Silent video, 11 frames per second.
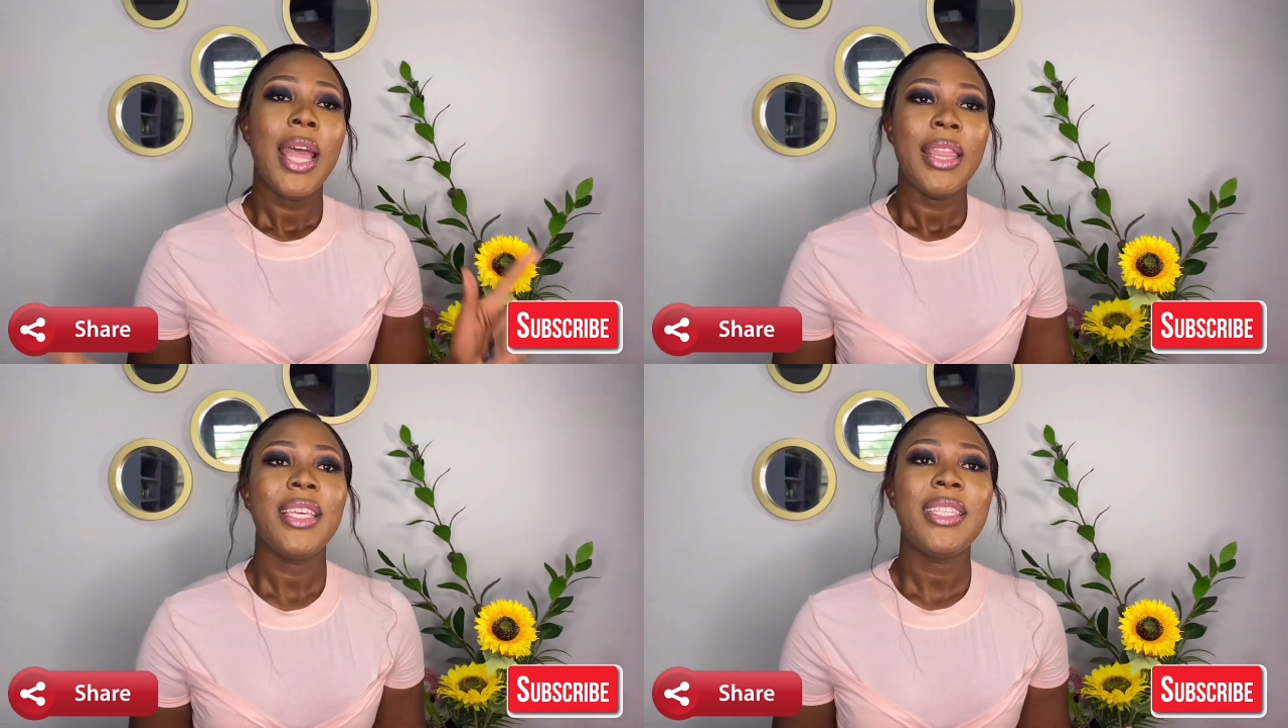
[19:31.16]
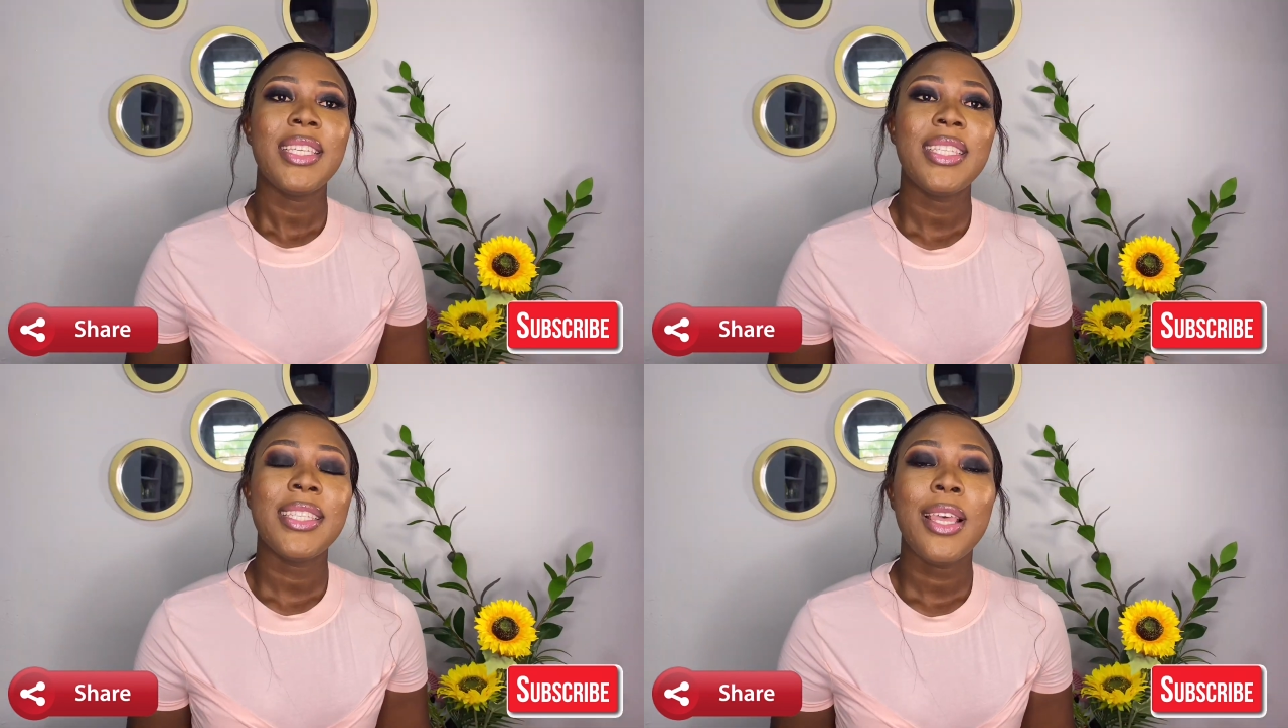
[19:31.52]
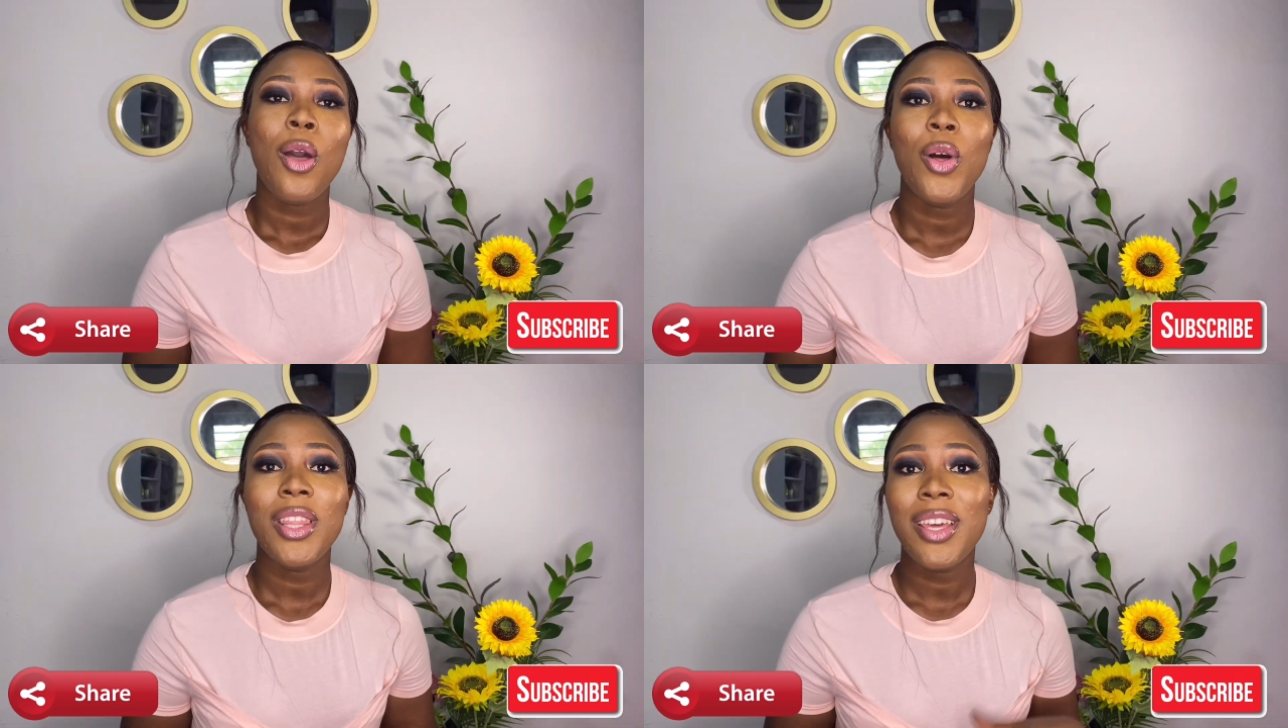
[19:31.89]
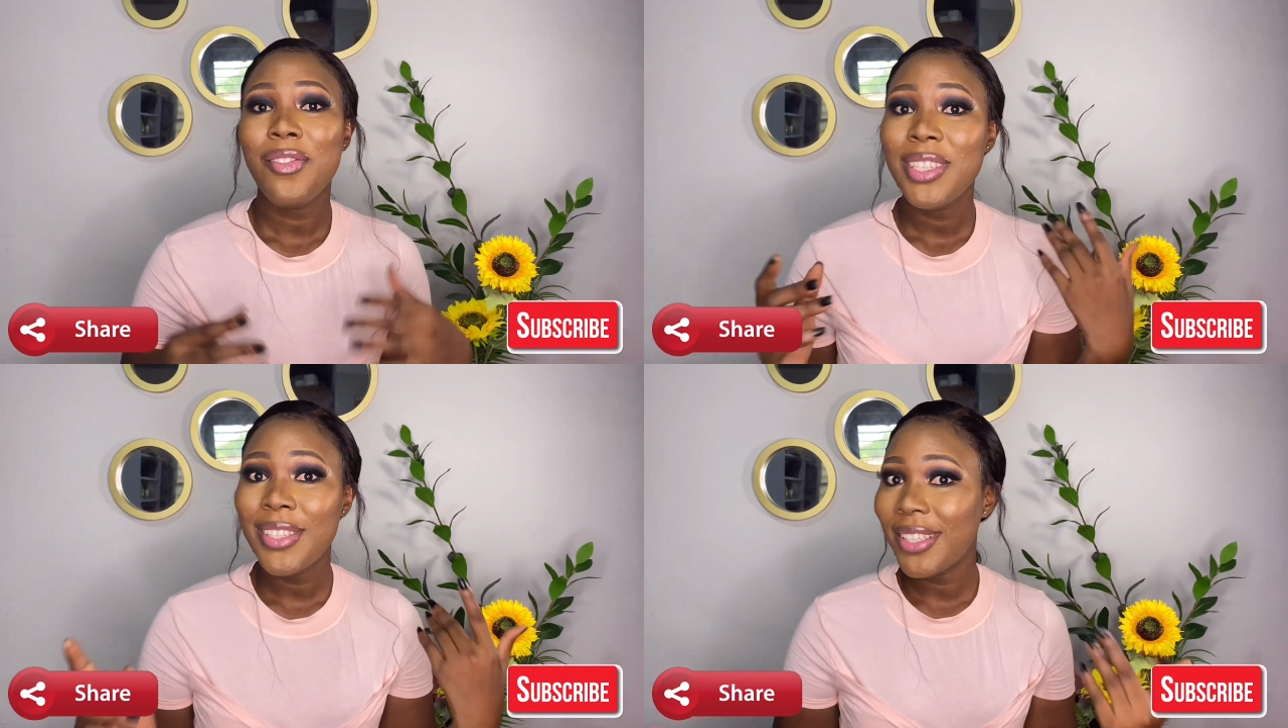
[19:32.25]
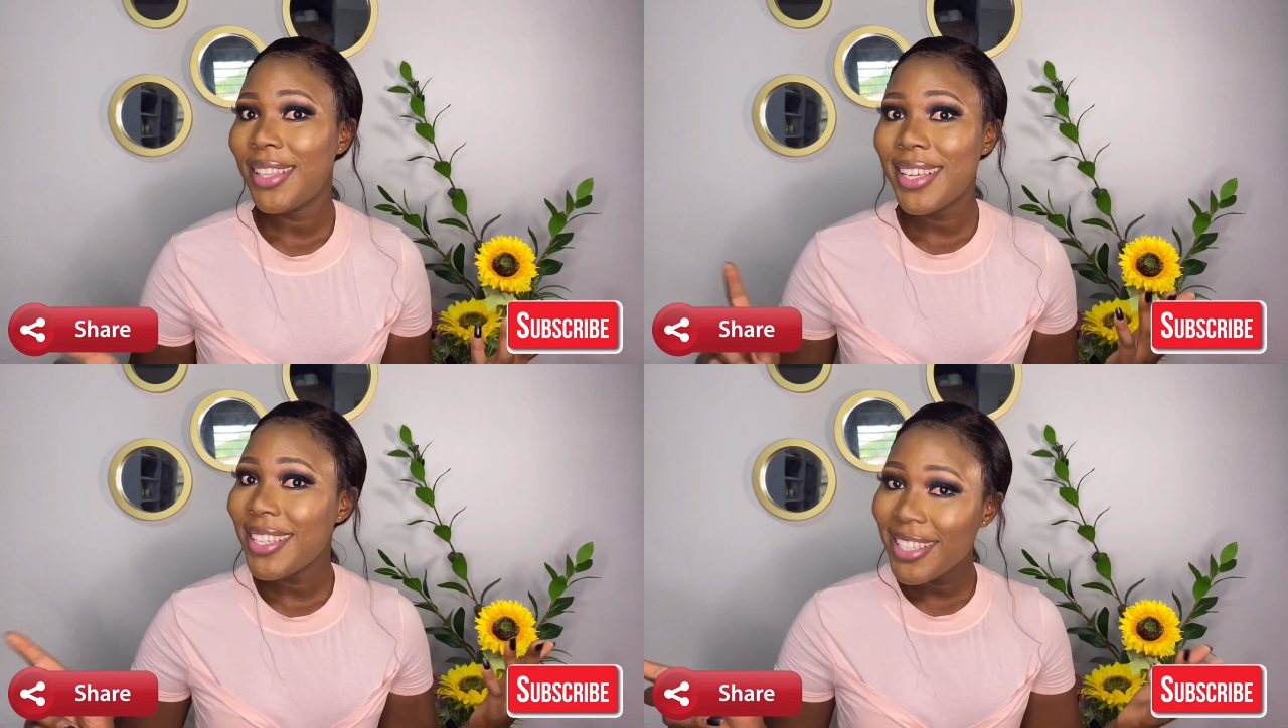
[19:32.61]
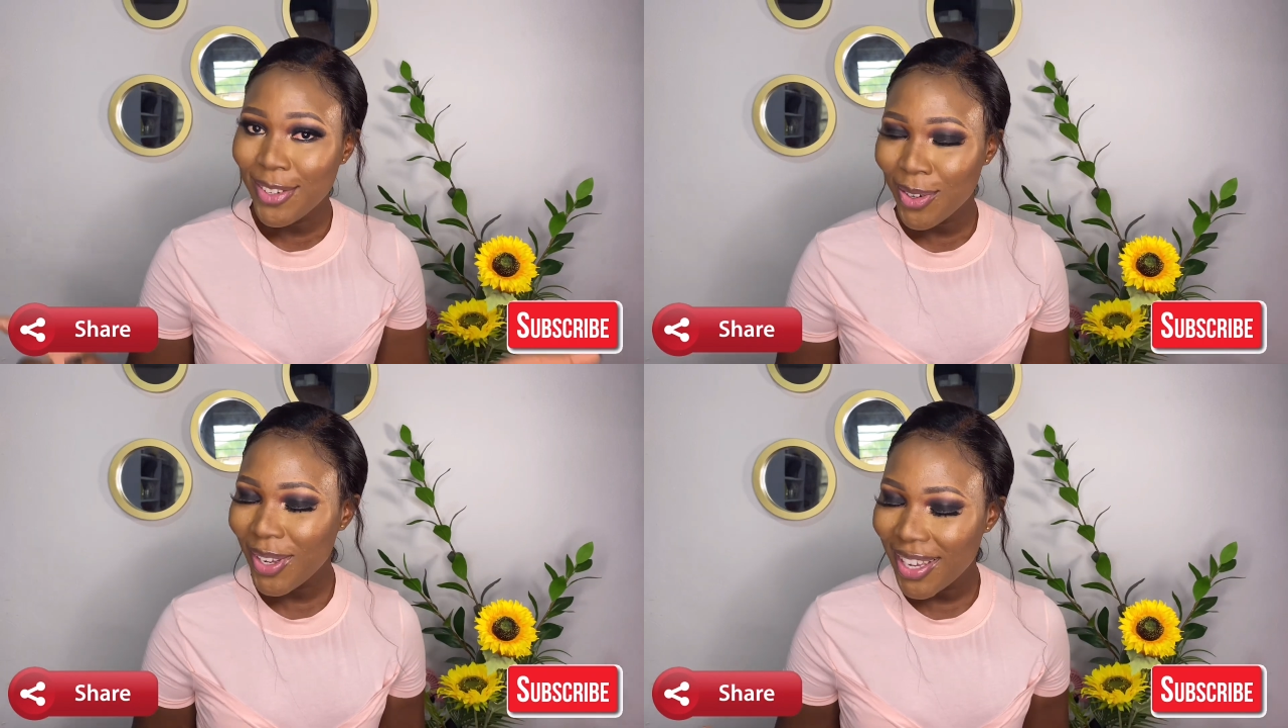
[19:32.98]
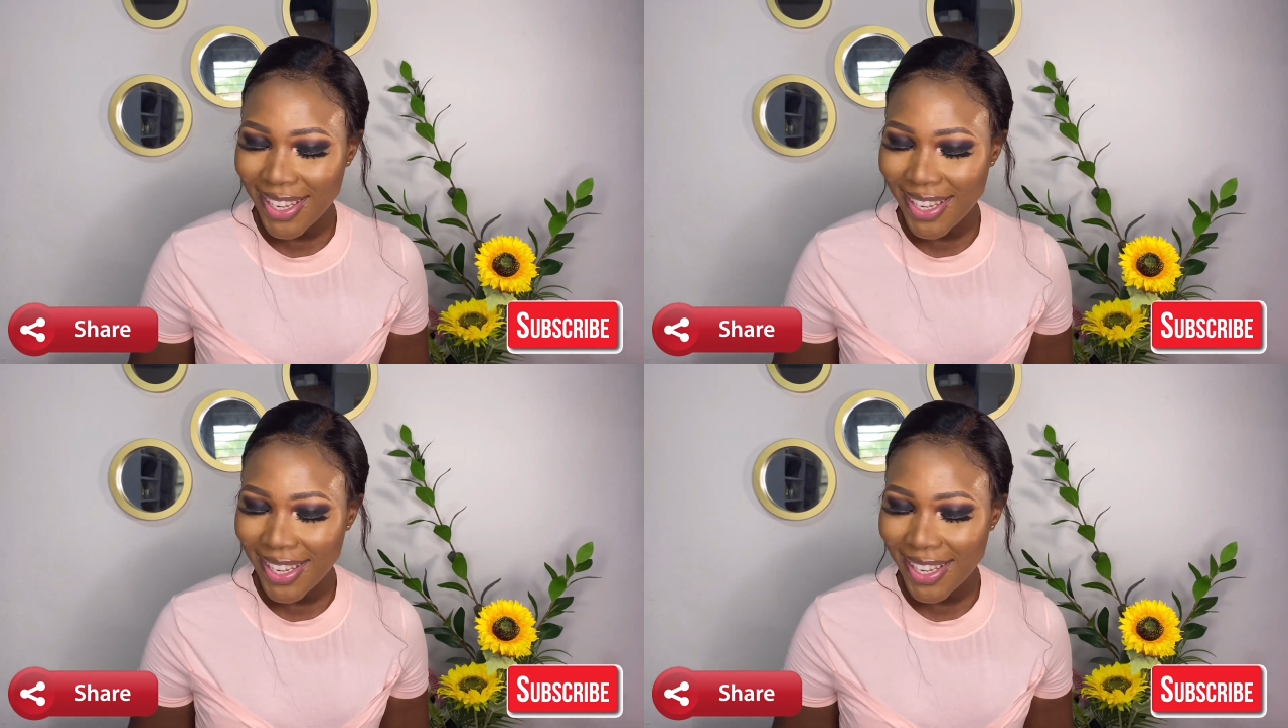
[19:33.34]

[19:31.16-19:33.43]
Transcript: this is all there is to this look.